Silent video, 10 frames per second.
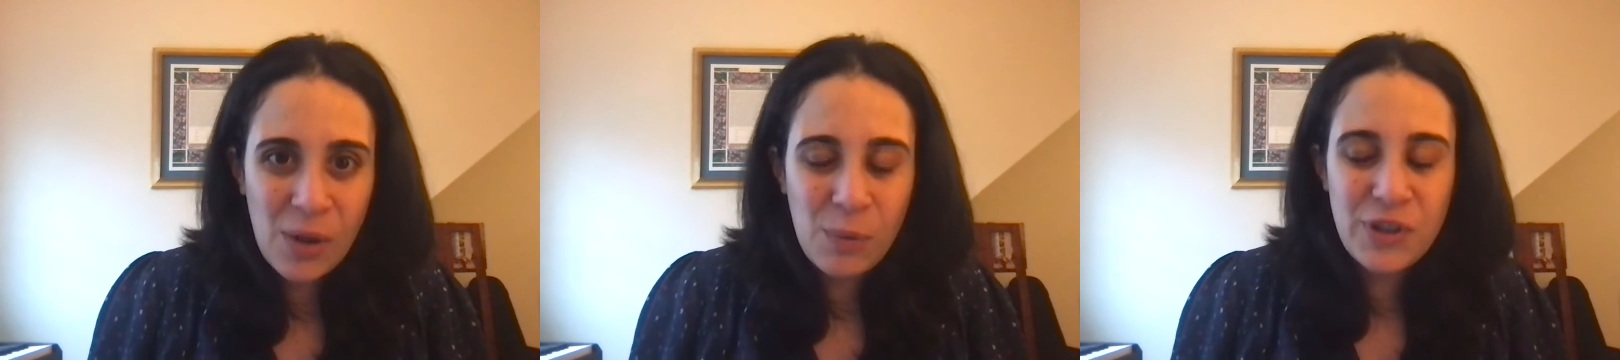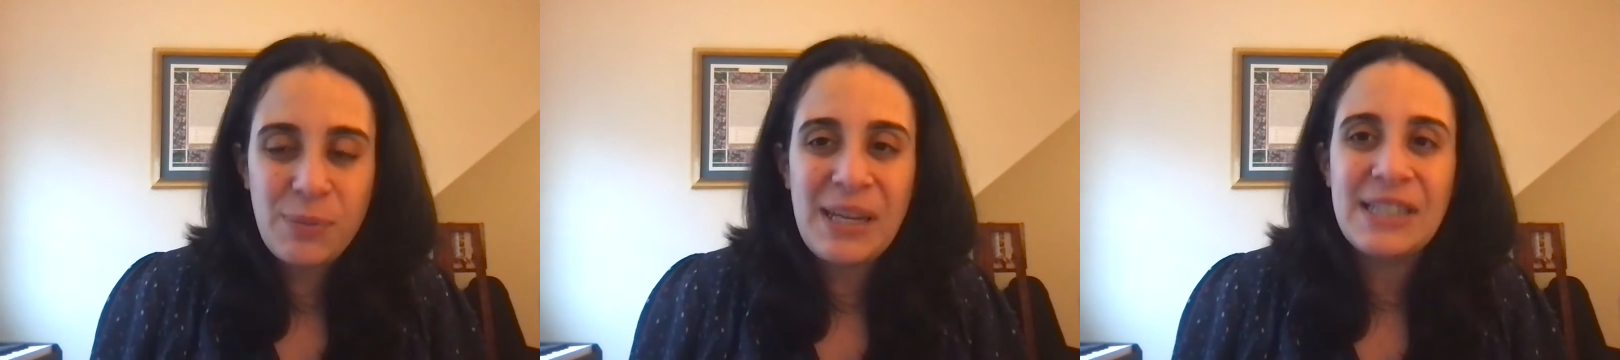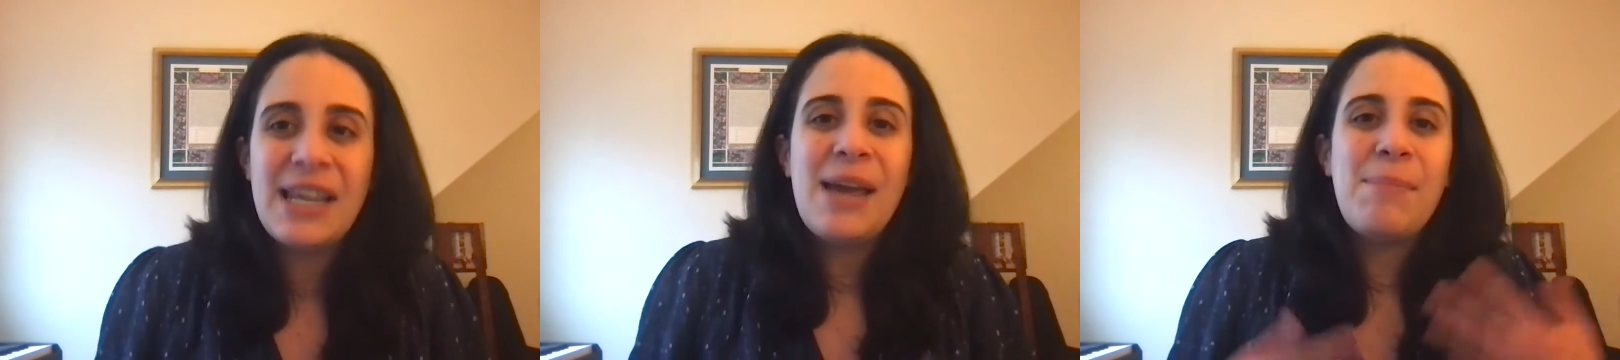which
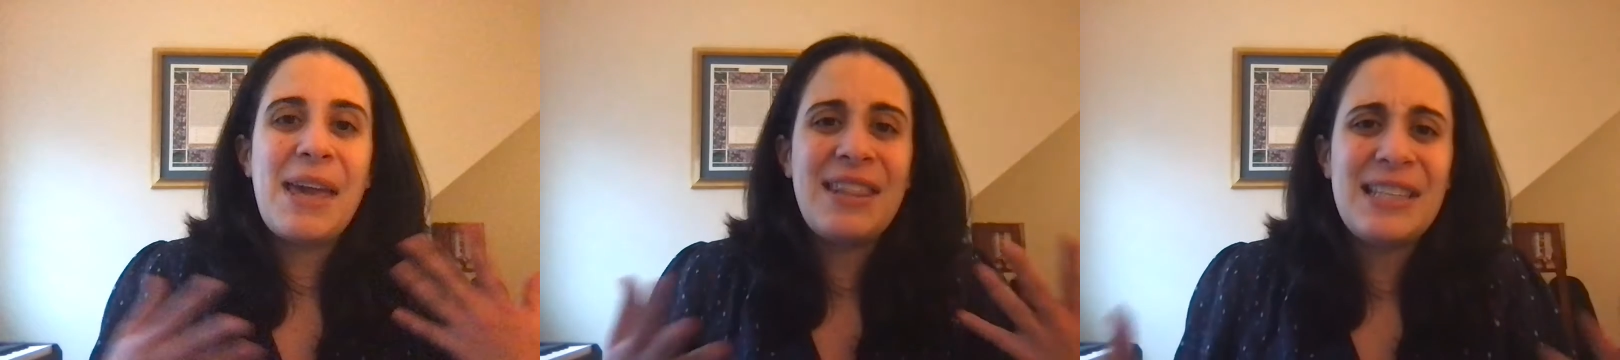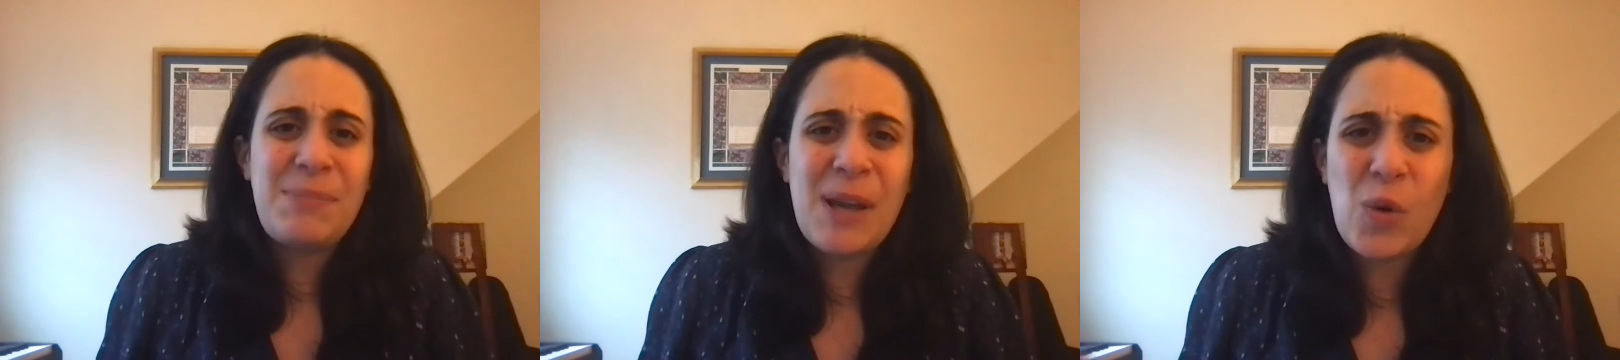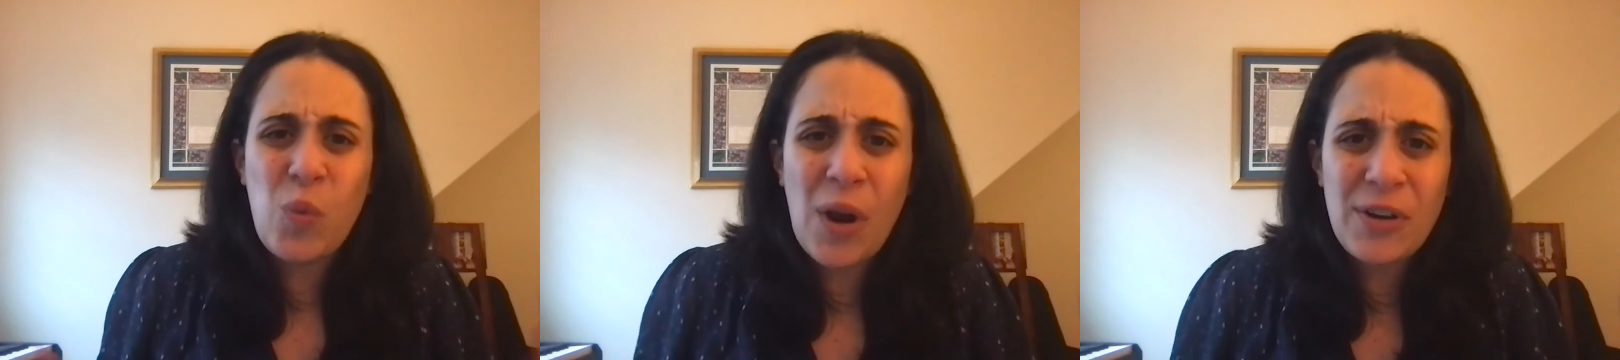means may this be a
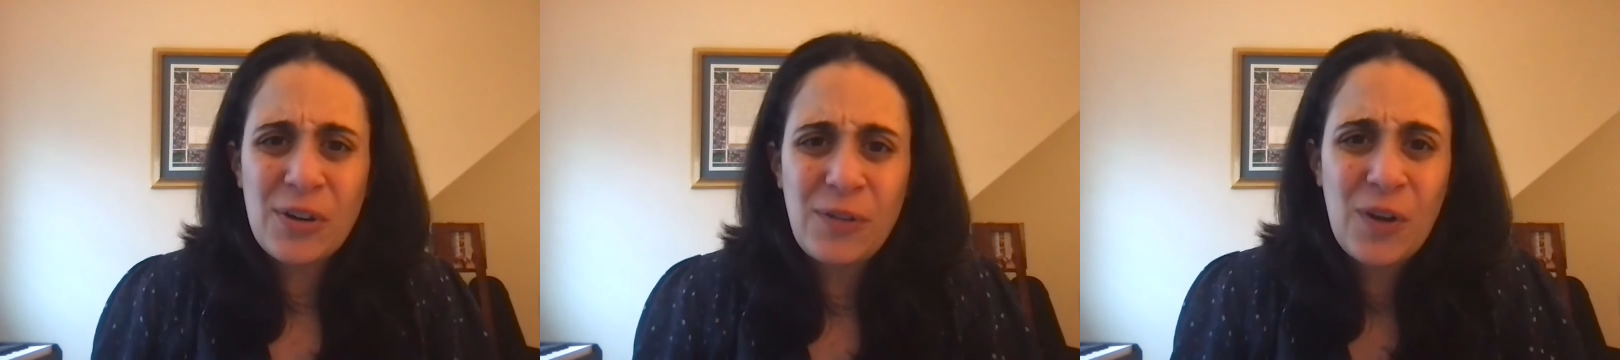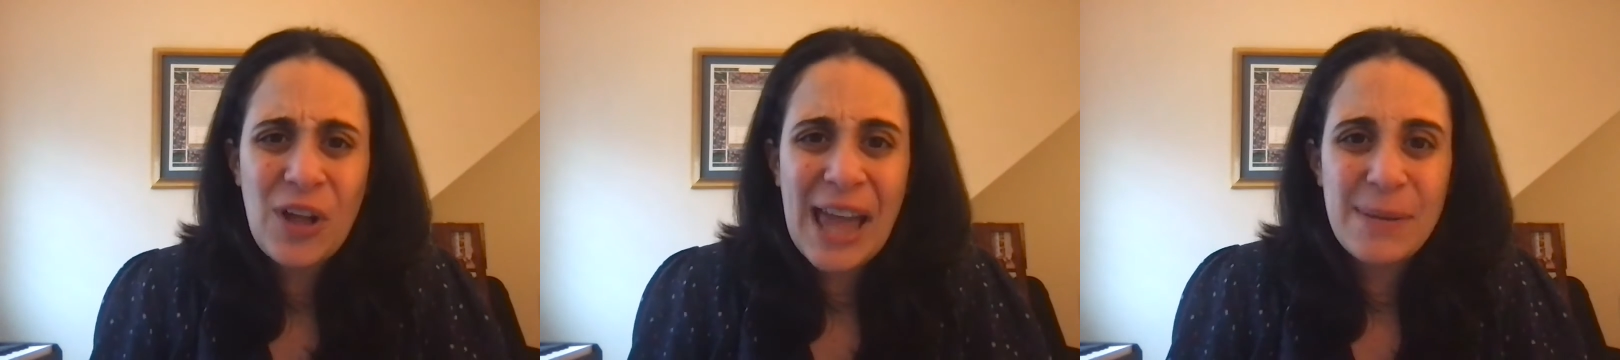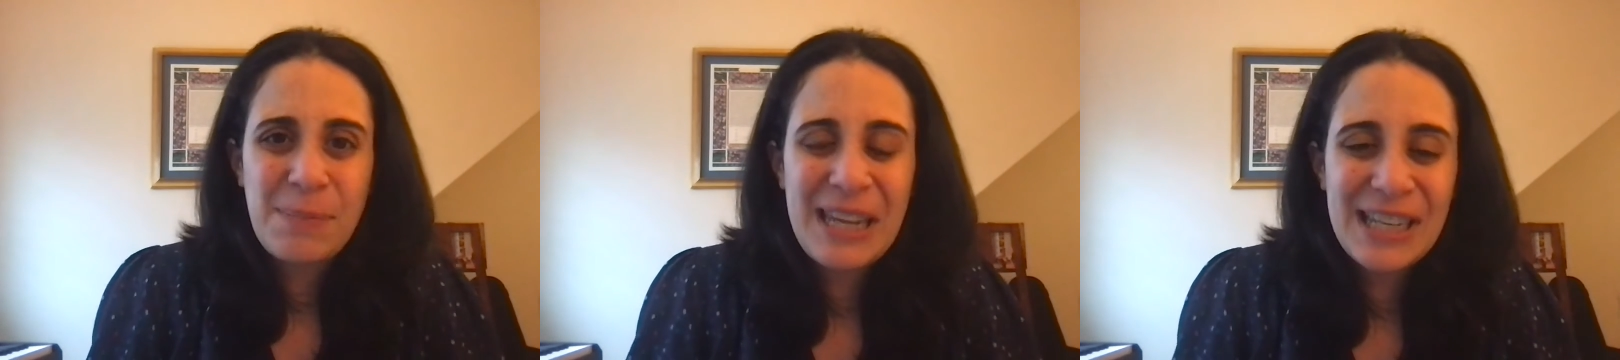wonderful
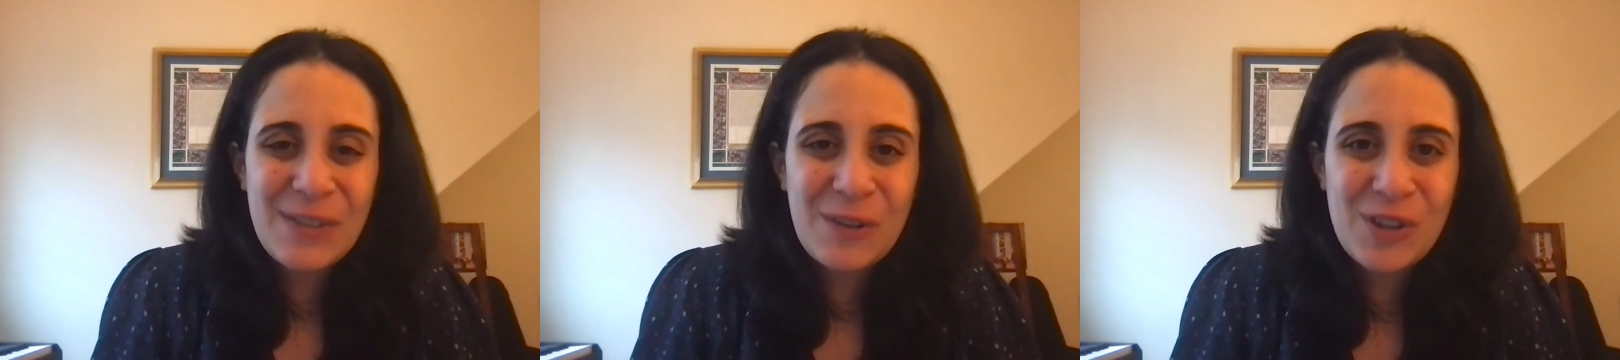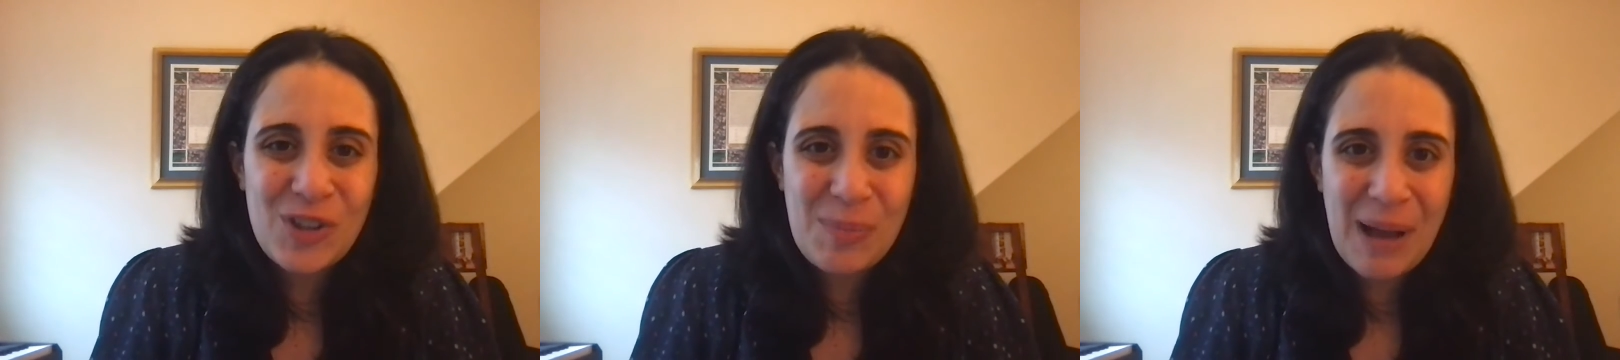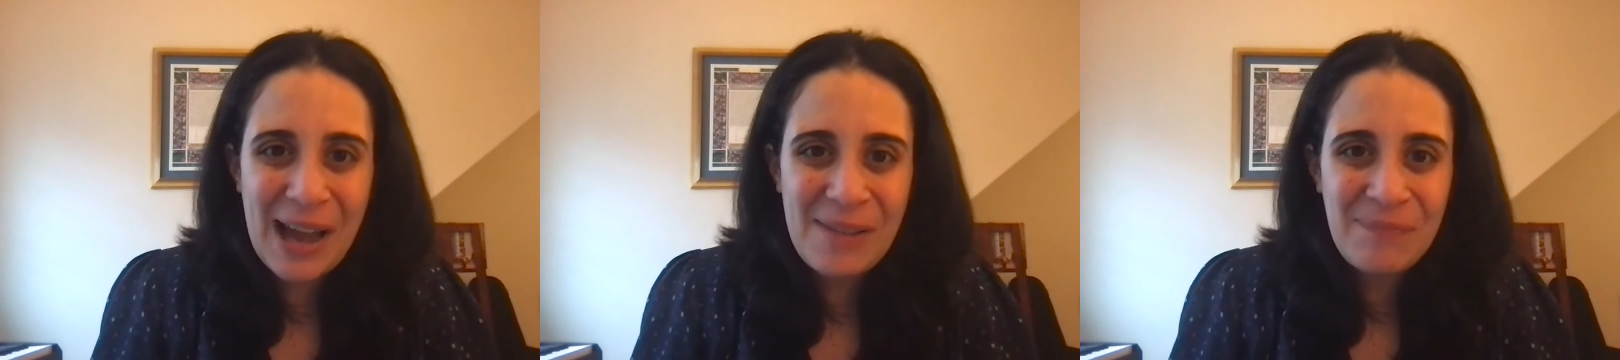and peaceful
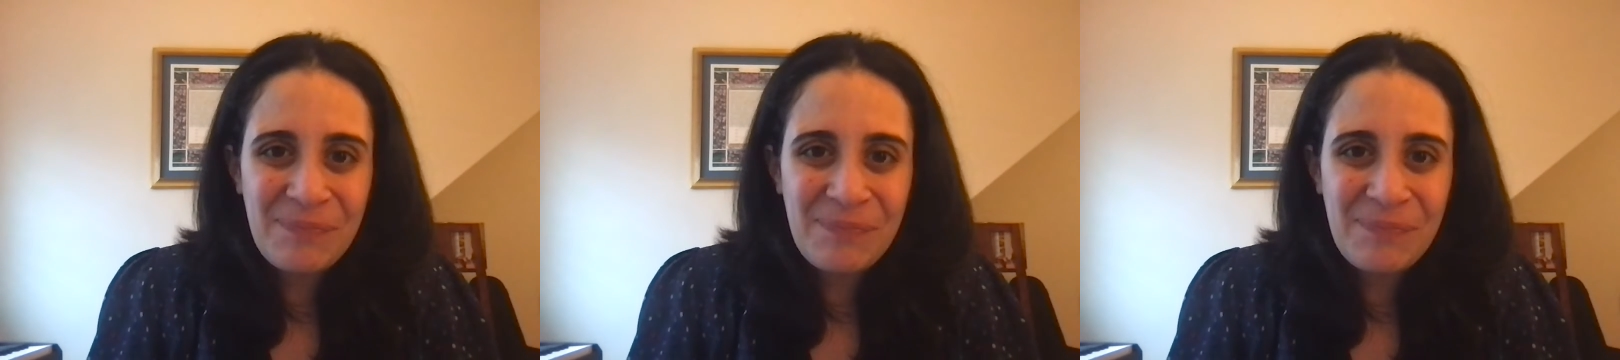Shabbat,